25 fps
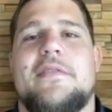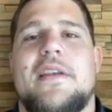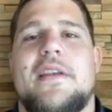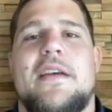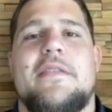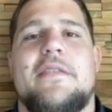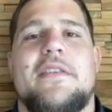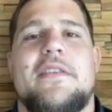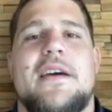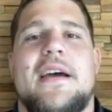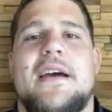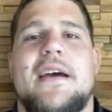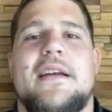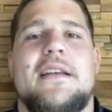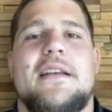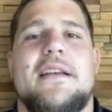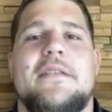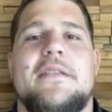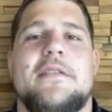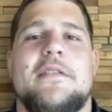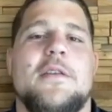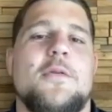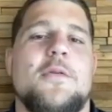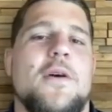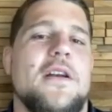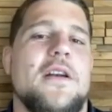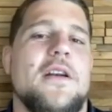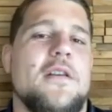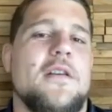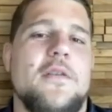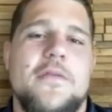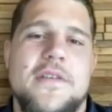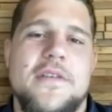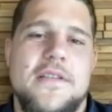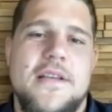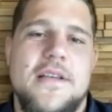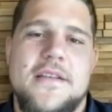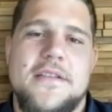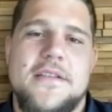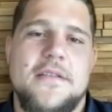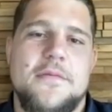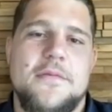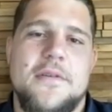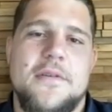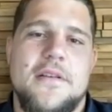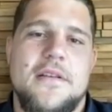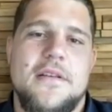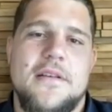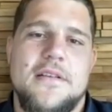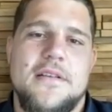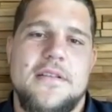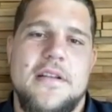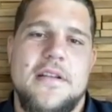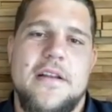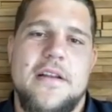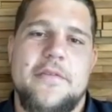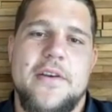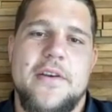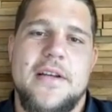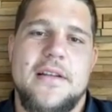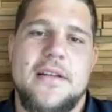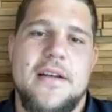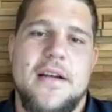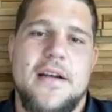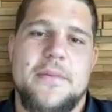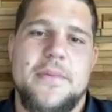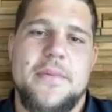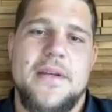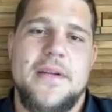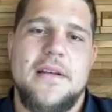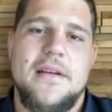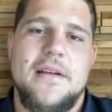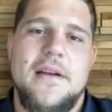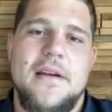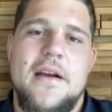had even one conversation with South African rugby